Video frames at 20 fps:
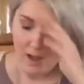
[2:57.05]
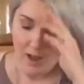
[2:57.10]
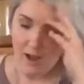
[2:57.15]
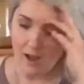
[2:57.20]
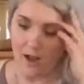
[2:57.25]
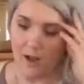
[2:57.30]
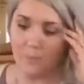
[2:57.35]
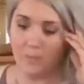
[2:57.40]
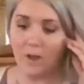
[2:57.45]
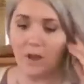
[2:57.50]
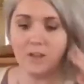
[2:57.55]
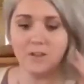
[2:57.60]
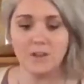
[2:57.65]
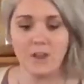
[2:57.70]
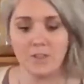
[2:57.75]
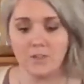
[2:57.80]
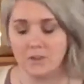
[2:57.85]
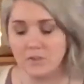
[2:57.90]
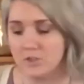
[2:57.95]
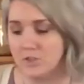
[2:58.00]

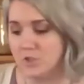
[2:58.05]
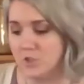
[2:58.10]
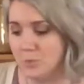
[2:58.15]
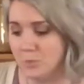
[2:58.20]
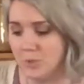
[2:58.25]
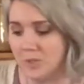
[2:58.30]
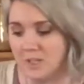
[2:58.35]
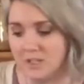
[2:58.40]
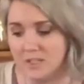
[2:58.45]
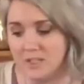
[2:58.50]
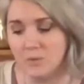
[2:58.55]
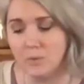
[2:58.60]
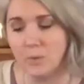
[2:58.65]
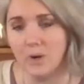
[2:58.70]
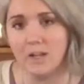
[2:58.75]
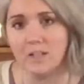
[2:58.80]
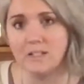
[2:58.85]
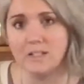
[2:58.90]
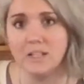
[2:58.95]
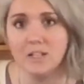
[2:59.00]
Another super easy
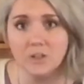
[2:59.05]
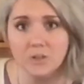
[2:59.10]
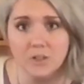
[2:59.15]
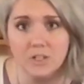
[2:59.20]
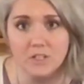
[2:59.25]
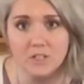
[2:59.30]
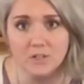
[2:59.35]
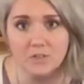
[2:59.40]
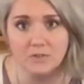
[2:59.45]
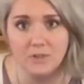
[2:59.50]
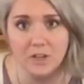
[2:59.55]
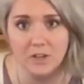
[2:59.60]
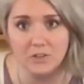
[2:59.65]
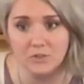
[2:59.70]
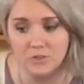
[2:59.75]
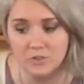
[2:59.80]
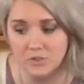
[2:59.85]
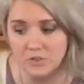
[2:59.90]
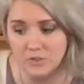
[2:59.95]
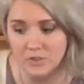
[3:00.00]
way to increase your
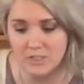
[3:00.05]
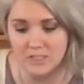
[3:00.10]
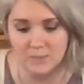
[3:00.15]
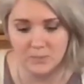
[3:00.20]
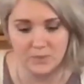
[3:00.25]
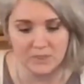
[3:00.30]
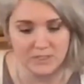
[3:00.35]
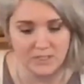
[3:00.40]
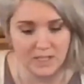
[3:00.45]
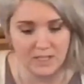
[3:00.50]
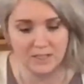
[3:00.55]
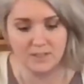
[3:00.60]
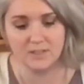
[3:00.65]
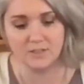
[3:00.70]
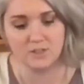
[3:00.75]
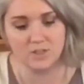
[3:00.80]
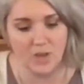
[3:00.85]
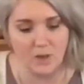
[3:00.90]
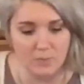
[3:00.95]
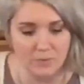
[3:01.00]
phytonutrients, besides
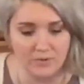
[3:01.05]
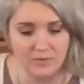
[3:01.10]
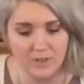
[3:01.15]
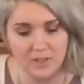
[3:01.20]
chopping